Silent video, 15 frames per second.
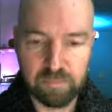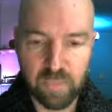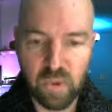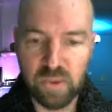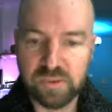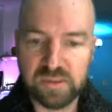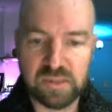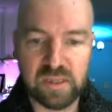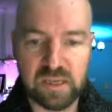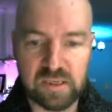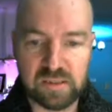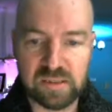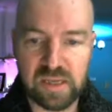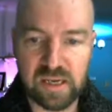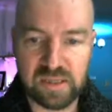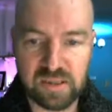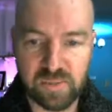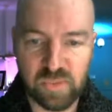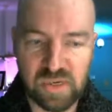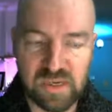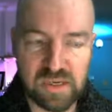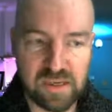bolt that is yet to
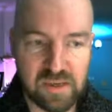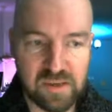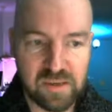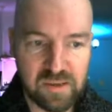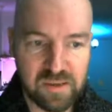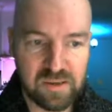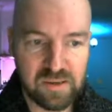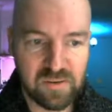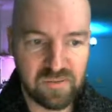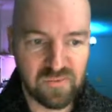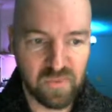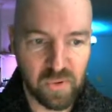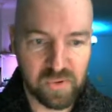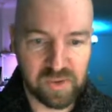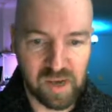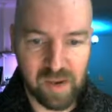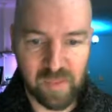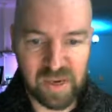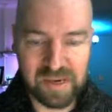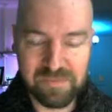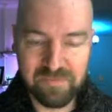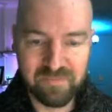be
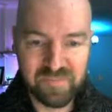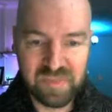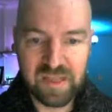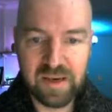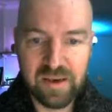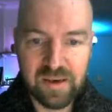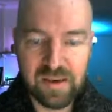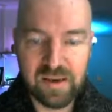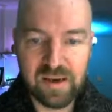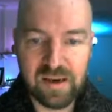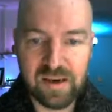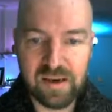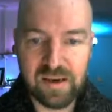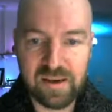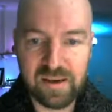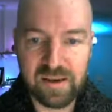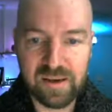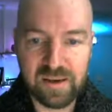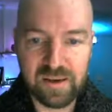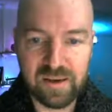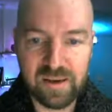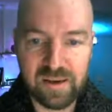forthcoming.
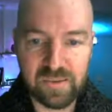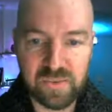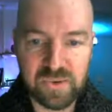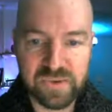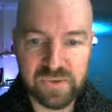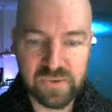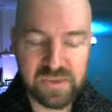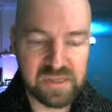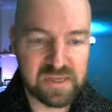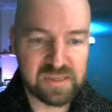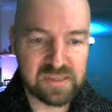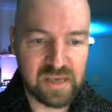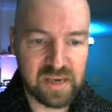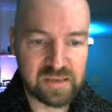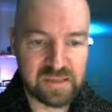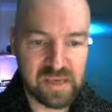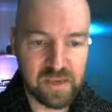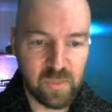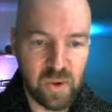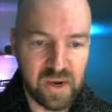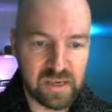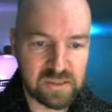And we'll do it the exact same
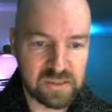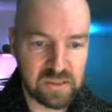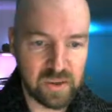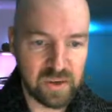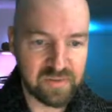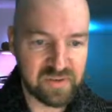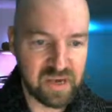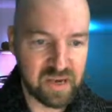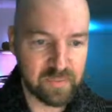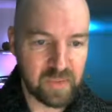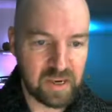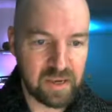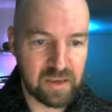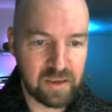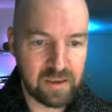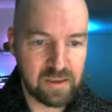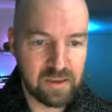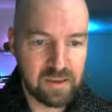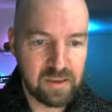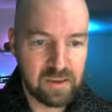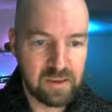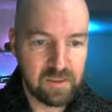way. So I've got my
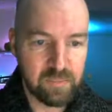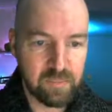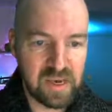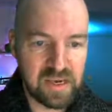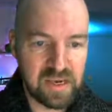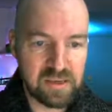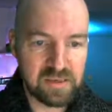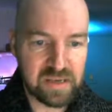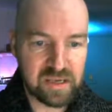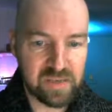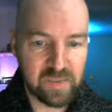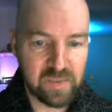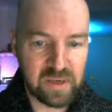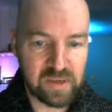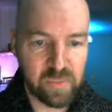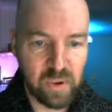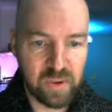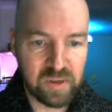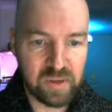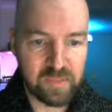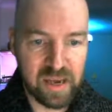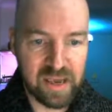main document
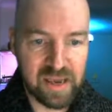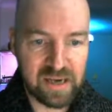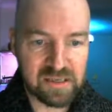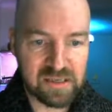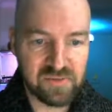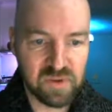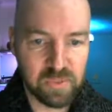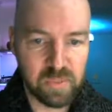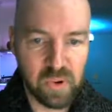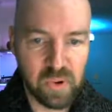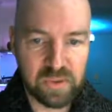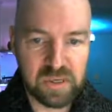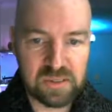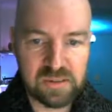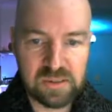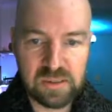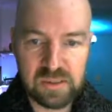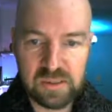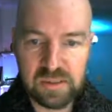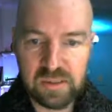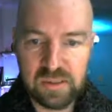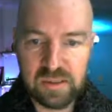component, my active component,
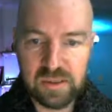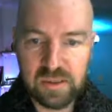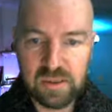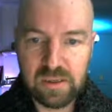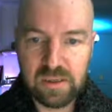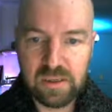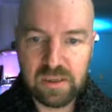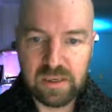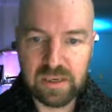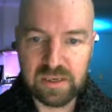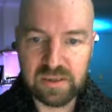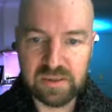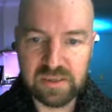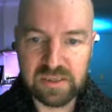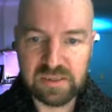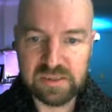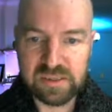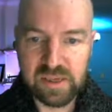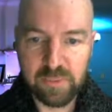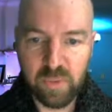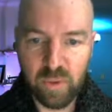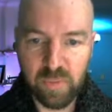and in the
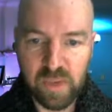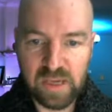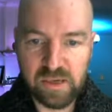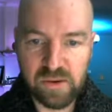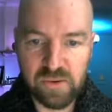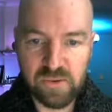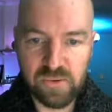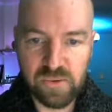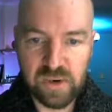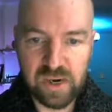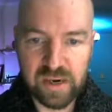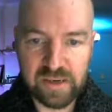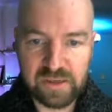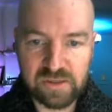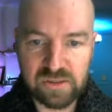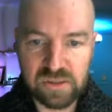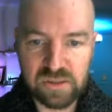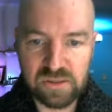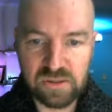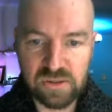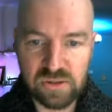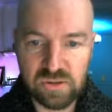assemble menu I can
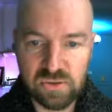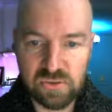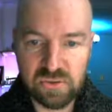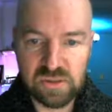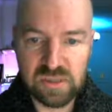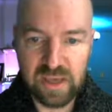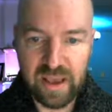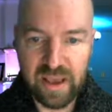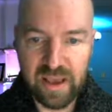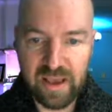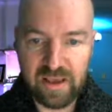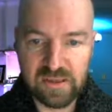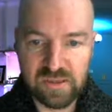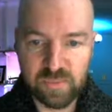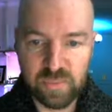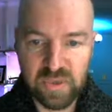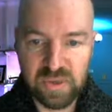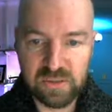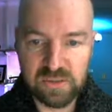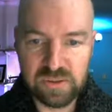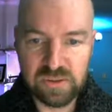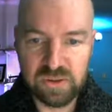just choose as
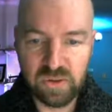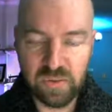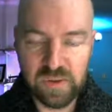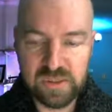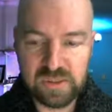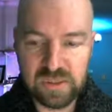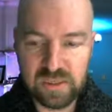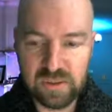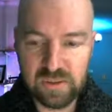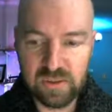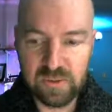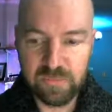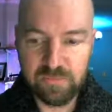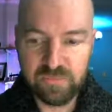built joint here.